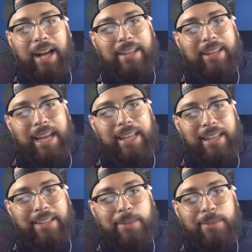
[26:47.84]
I
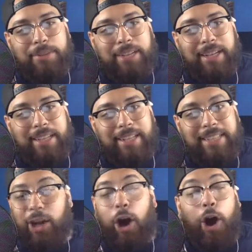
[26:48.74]
like Double Dragon.
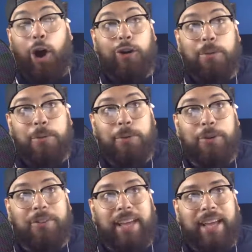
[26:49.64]
It's a horrible
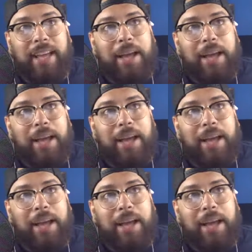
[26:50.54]
movie,